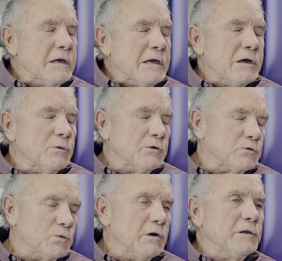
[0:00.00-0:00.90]
It
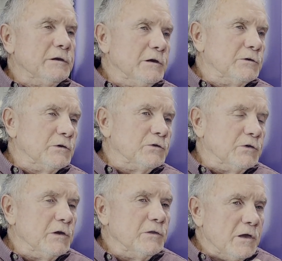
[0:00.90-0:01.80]
was really neat to
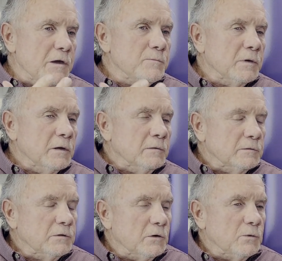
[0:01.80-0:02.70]
see them,
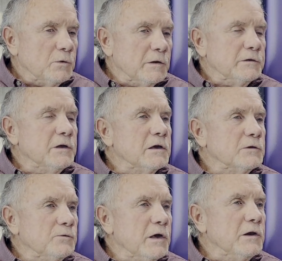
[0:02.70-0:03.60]
really take
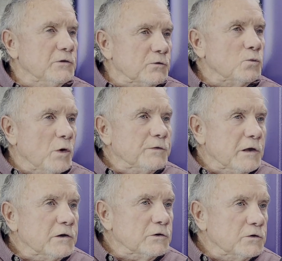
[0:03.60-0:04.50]
advantage of what
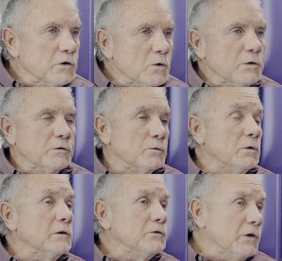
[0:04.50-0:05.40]
they could do and
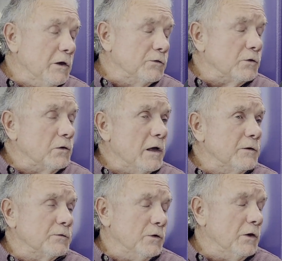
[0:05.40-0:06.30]
really change their
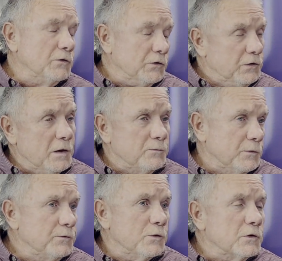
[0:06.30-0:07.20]
life for not just them,
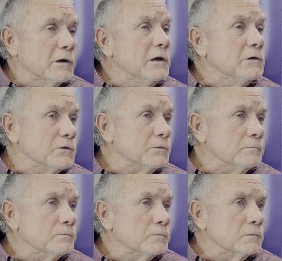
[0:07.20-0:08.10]
but for their kids
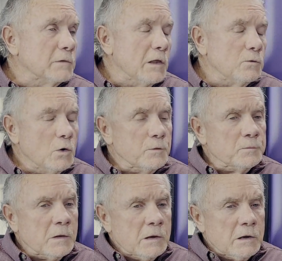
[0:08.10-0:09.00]
down the
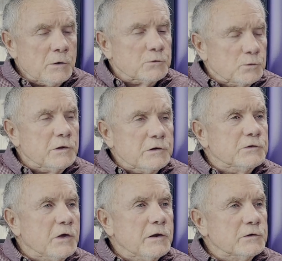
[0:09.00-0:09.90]
road. It was really
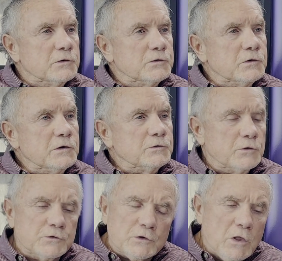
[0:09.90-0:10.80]
exciting to see.
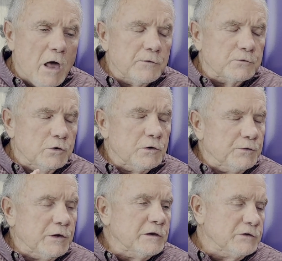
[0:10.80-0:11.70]
So there's a lot of
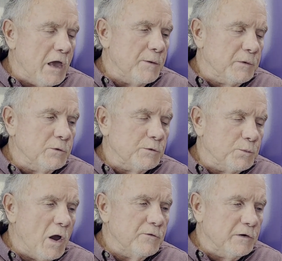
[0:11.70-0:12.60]
good things happening
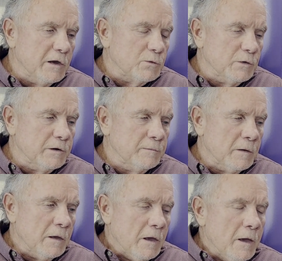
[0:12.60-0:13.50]
with private equity,
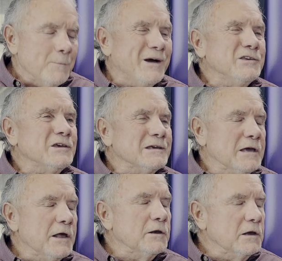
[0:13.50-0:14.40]
but you
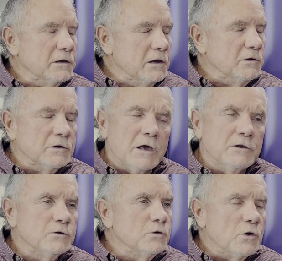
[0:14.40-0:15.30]
gotta
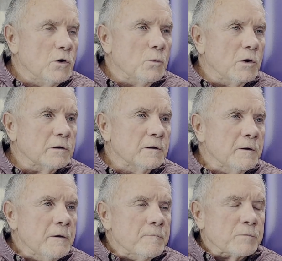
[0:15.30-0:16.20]
do your homework.
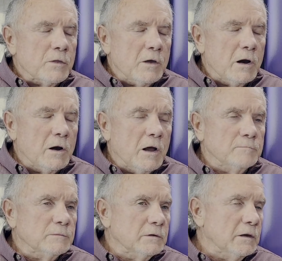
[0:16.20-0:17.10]

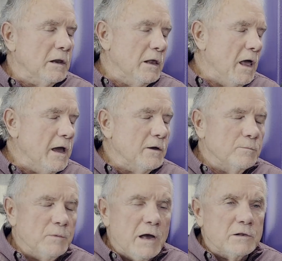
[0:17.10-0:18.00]

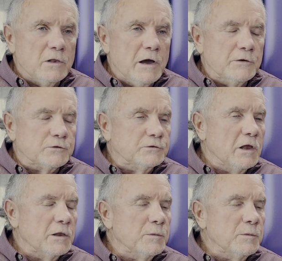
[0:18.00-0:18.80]
My clients are telling